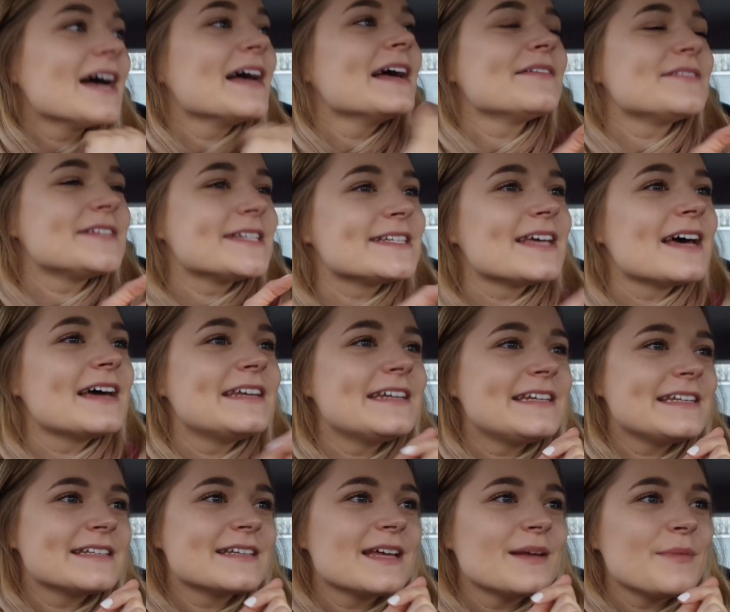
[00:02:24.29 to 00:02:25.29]
I have
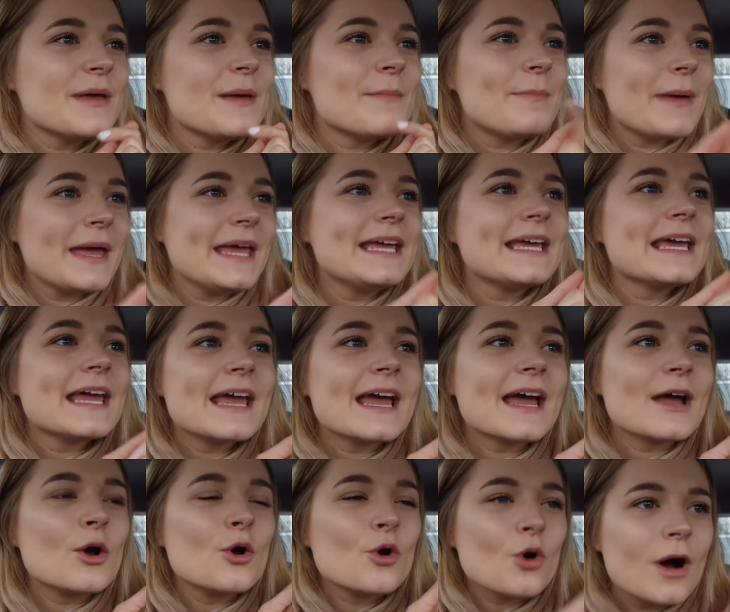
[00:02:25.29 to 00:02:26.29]
decided it's going to be a
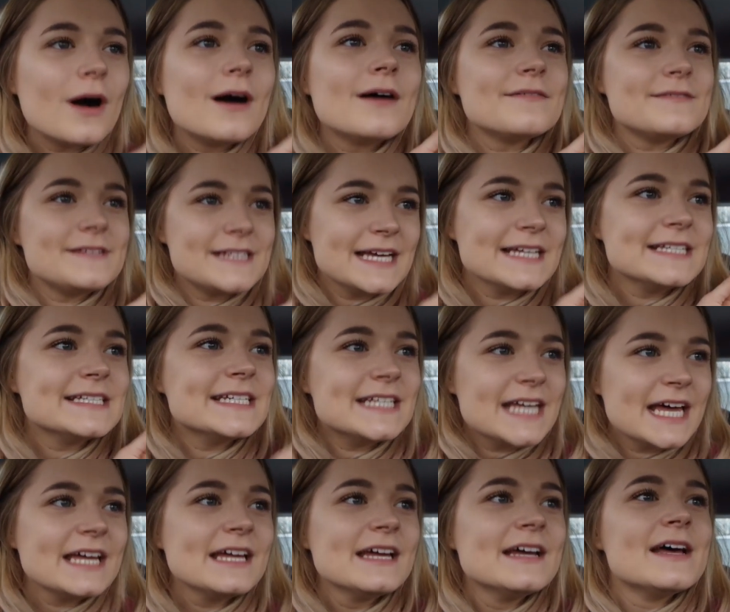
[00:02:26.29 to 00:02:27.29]
baking and craft day
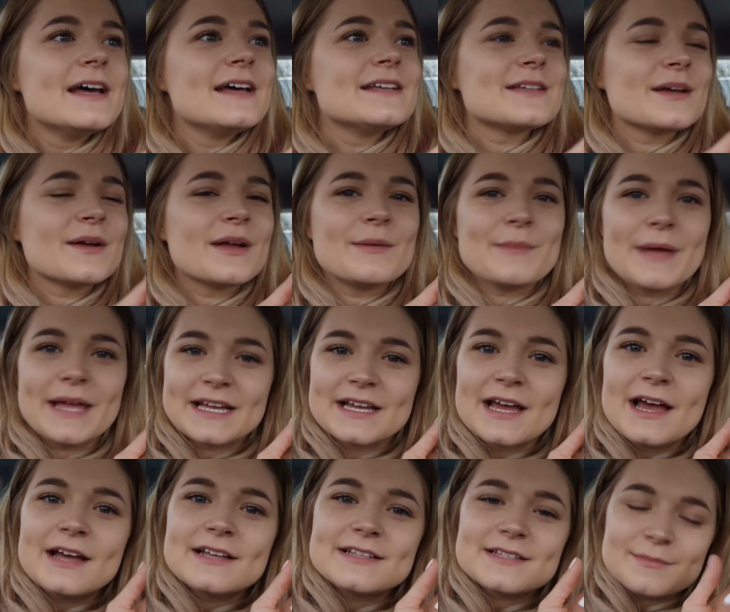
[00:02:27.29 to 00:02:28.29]
today. So I'm going to make
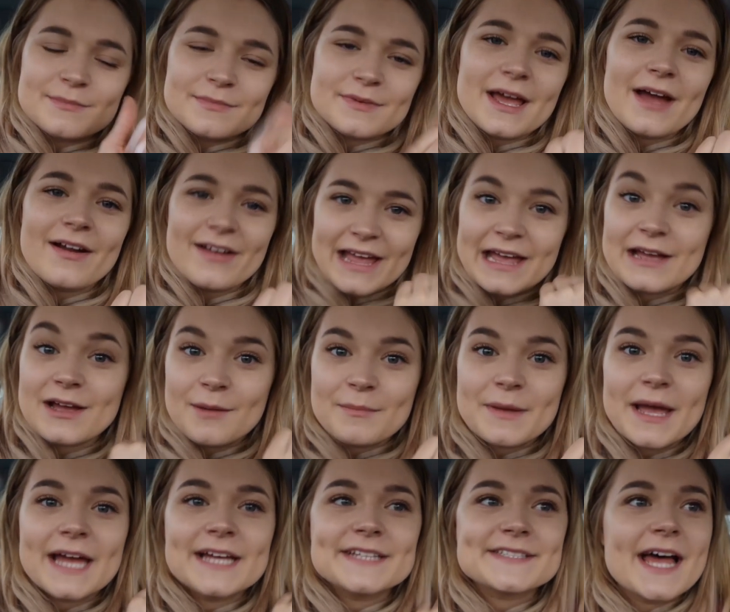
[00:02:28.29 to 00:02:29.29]
some carrot cake
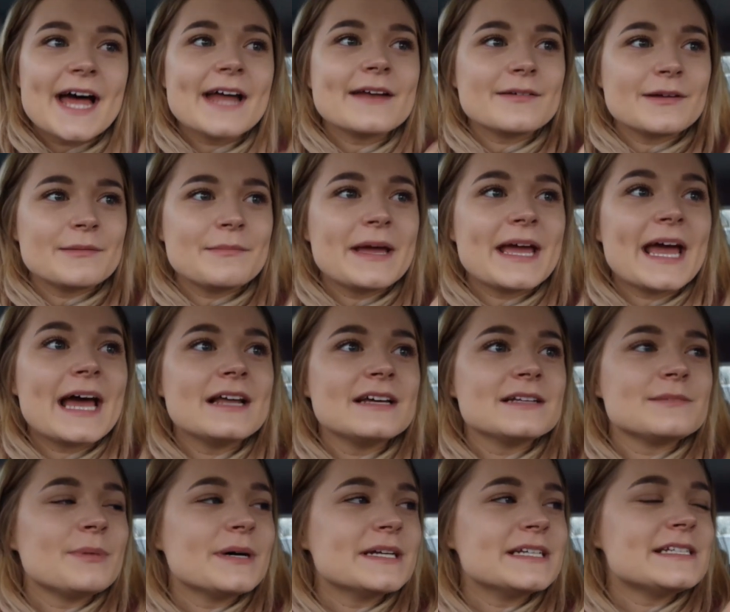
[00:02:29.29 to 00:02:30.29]
cupcakes and I'm going to make
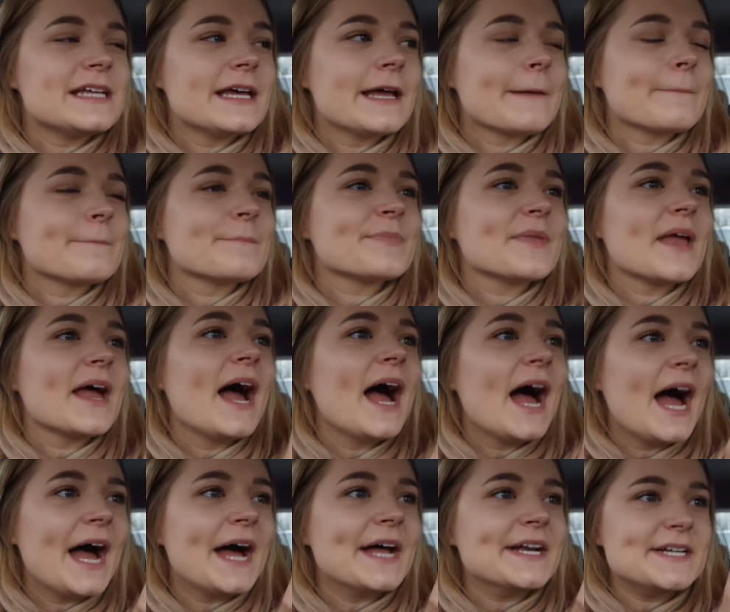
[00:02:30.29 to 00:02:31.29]
Elliot's bunting
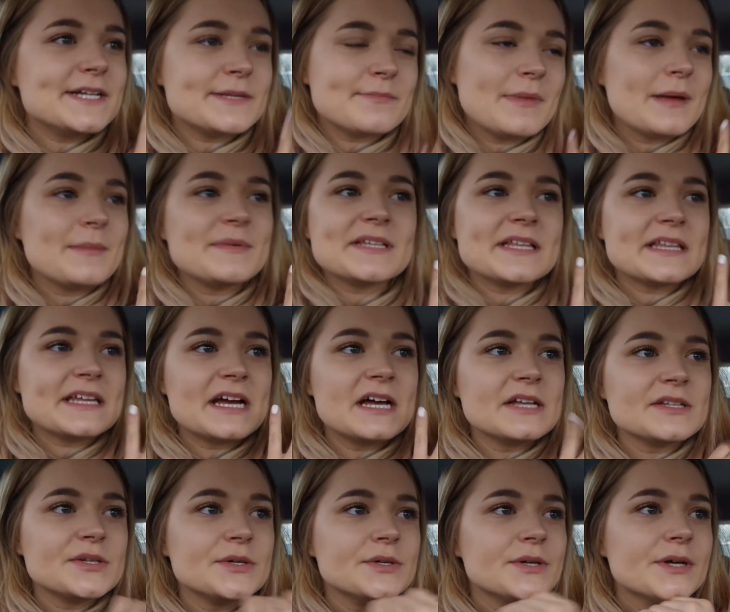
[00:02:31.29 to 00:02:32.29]
and maybe something
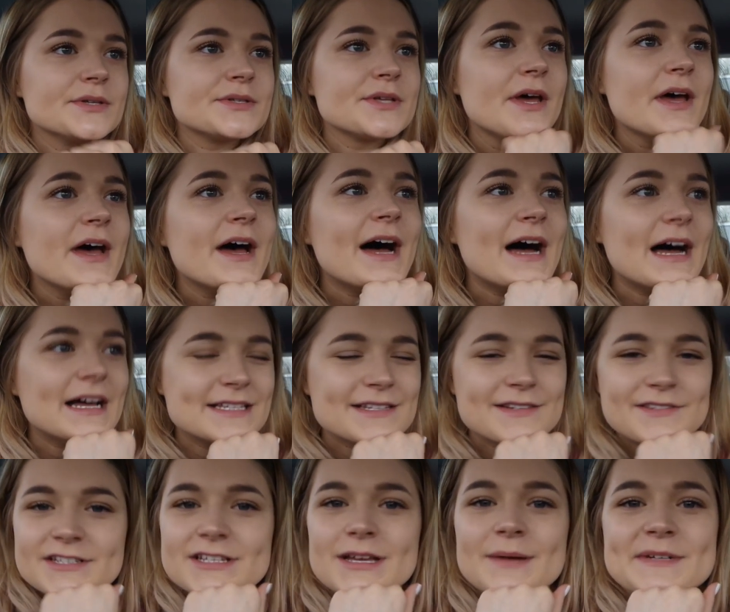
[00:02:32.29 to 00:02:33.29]
else, who knows.
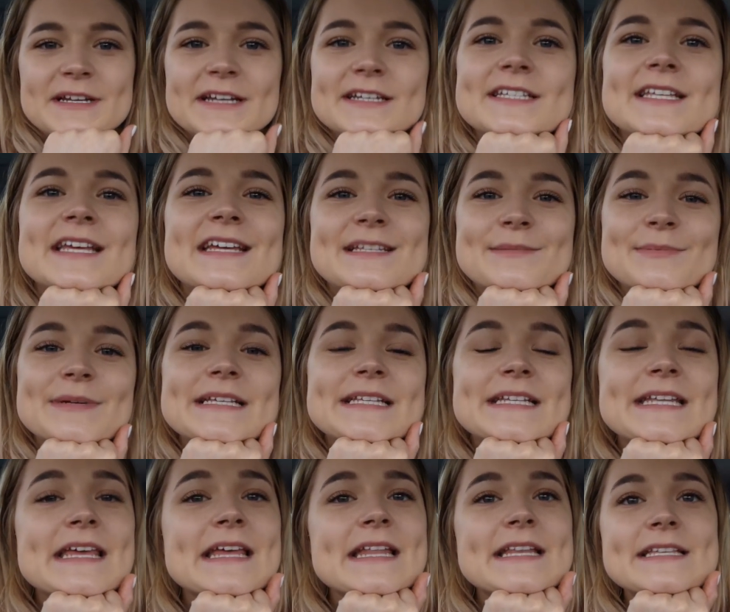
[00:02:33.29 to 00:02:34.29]
So I just come down to
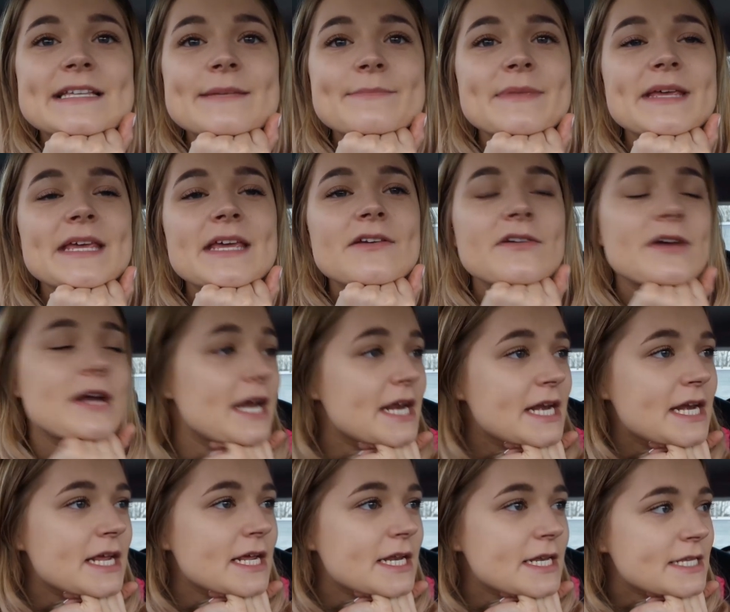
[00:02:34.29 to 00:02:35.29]
Sainsbury's to get some
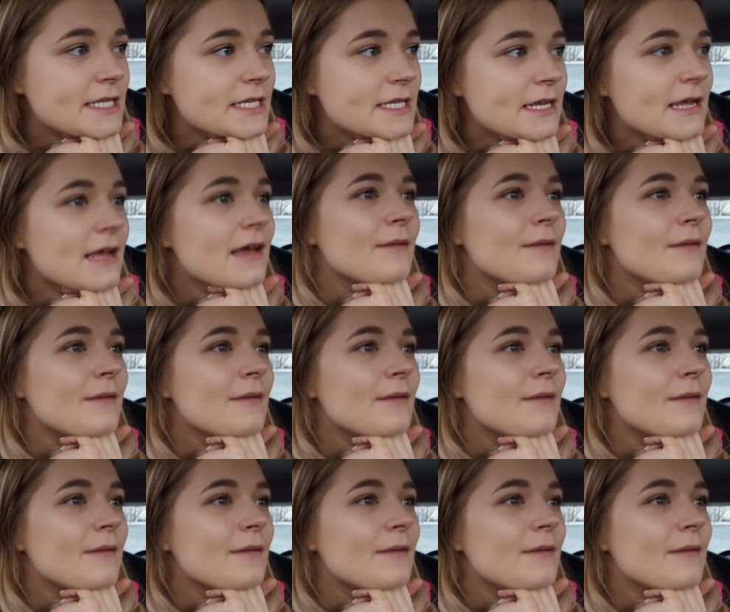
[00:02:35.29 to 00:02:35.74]
ingredients.